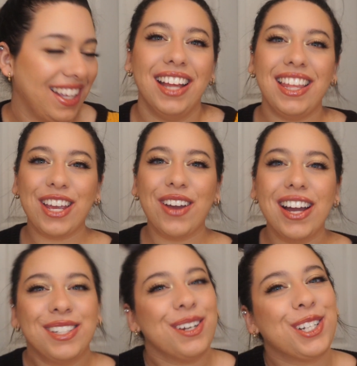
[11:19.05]
Thank you
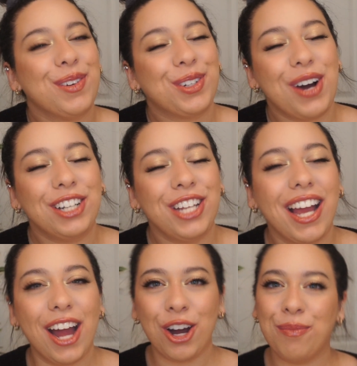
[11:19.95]
guys so much for watching.
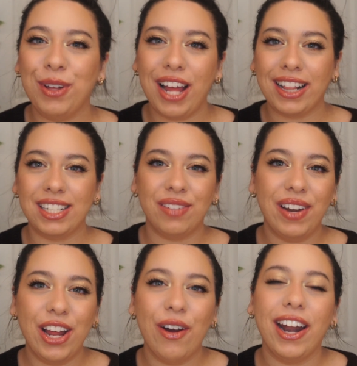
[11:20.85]
I hope you liked this
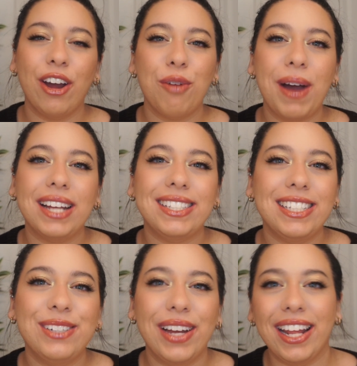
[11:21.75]
video, and I hope I see
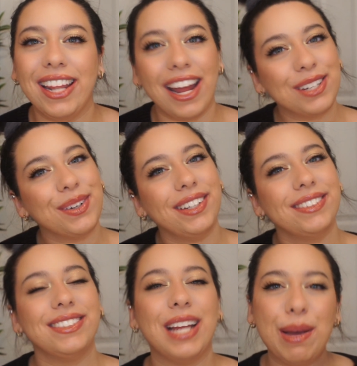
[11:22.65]
you in the next one.
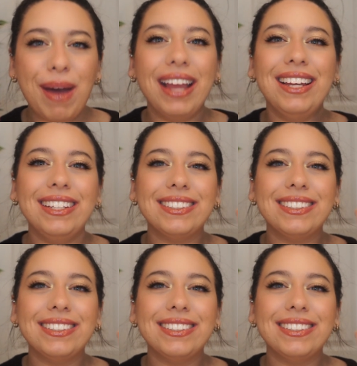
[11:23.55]
Bye!